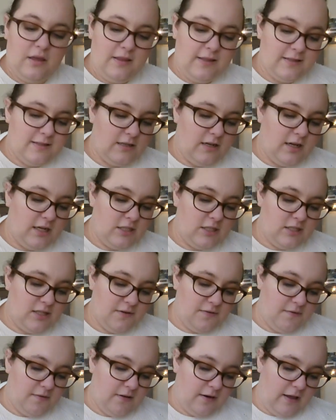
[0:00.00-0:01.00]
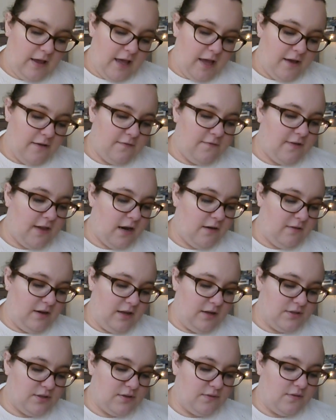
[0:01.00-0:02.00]
There's a nice different
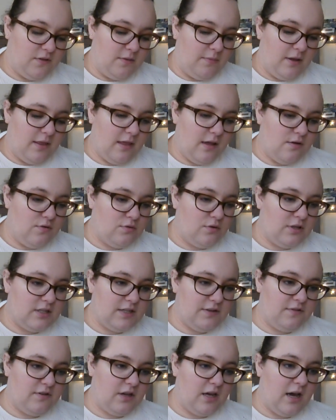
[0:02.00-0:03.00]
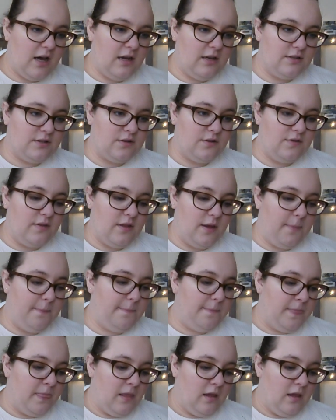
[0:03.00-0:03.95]
variants of them, and they all got different colours on them,